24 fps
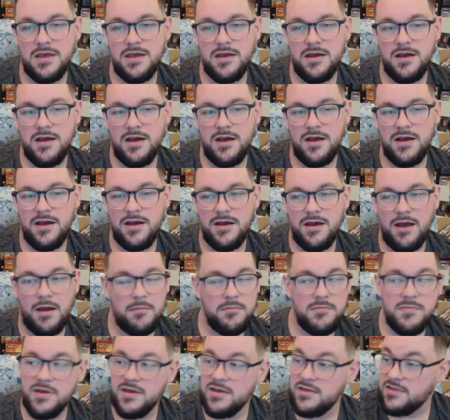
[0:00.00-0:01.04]
I'm
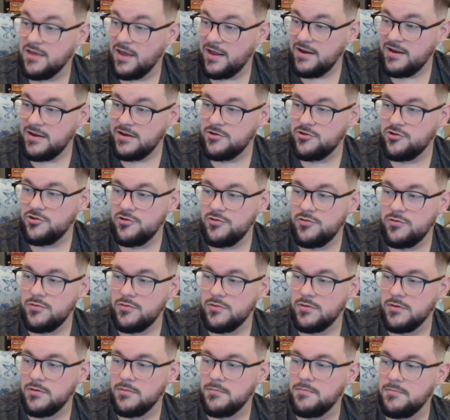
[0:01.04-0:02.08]
excited to
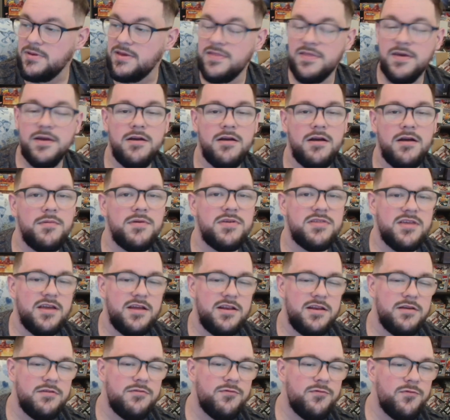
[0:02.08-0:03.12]
be there. I'm
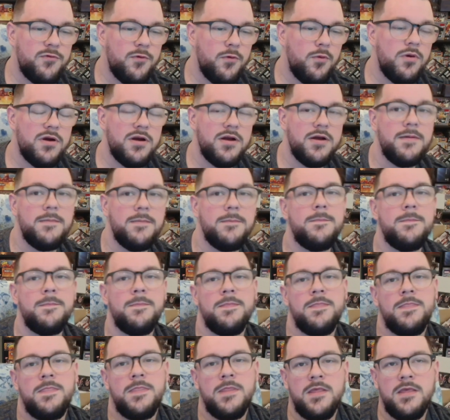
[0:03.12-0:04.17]
excited for
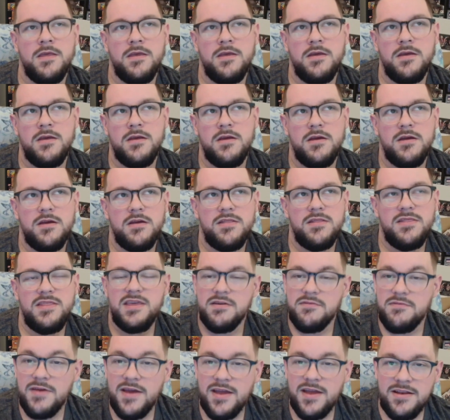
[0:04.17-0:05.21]
the
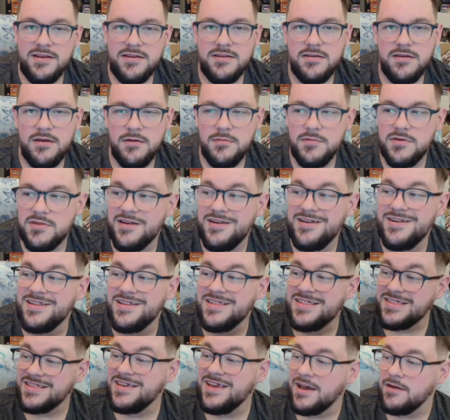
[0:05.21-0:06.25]
event. I'm excited to
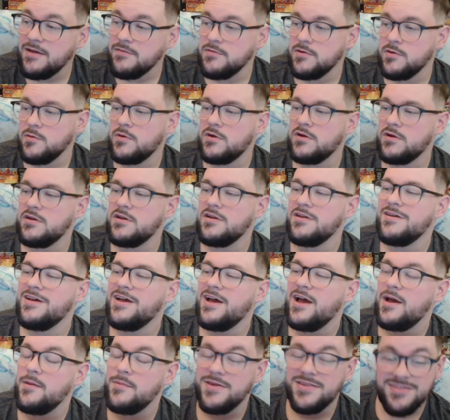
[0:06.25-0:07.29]
see everyone.
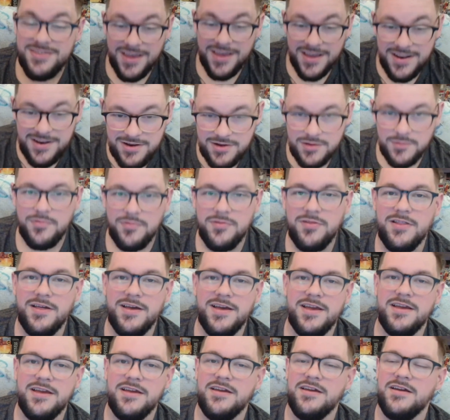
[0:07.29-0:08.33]
I'm excited to play.
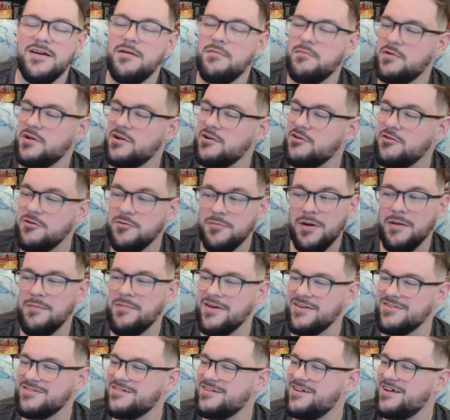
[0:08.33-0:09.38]
I'm going to do my
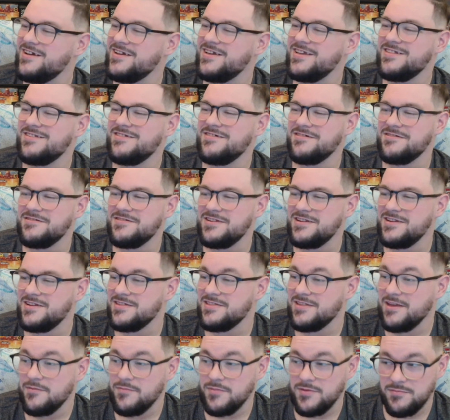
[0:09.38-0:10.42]
best to not get tilted because
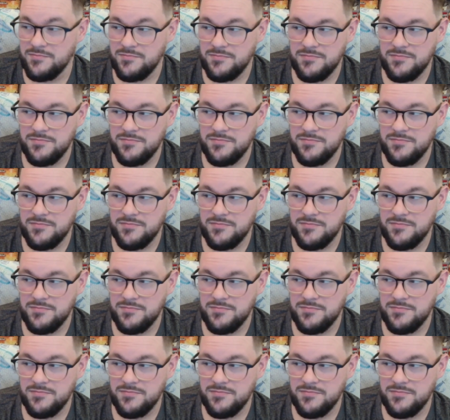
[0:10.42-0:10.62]
I've been